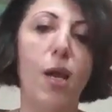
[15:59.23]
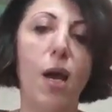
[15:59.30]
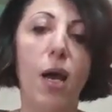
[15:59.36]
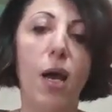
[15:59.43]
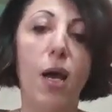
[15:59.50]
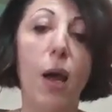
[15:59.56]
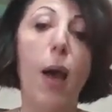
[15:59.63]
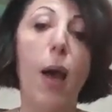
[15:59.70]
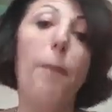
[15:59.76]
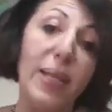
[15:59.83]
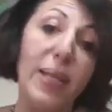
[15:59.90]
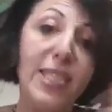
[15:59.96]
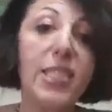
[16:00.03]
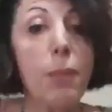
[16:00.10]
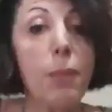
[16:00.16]

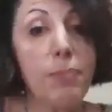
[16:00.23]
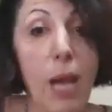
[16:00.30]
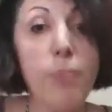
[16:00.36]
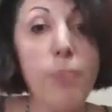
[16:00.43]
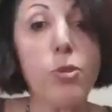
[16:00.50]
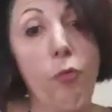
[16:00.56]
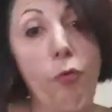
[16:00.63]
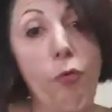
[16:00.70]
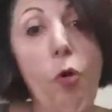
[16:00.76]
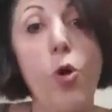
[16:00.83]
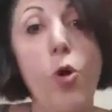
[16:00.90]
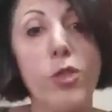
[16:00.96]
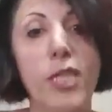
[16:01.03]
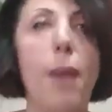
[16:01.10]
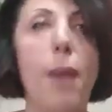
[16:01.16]
But sometimes, of
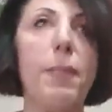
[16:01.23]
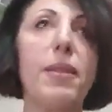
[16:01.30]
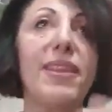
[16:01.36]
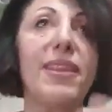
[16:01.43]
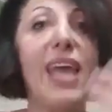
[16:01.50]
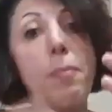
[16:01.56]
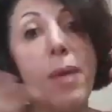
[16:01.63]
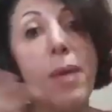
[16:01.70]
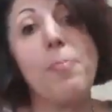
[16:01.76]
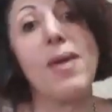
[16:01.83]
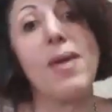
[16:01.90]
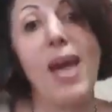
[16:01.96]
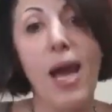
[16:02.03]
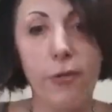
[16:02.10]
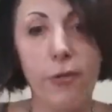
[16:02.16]
course, I mean, they may
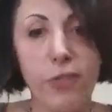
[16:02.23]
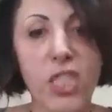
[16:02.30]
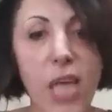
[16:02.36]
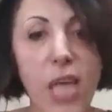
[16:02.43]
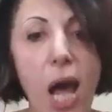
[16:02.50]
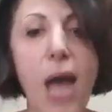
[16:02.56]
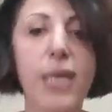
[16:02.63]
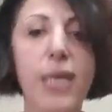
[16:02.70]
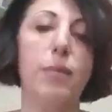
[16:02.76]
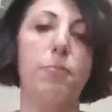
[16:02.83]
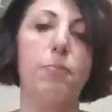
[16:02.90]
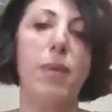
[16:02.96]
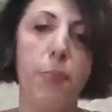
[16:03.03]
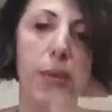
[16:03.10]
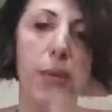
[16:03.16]
be out of stock and
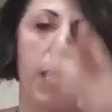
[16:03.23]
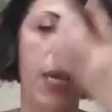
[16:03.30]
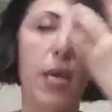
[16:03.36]
maybe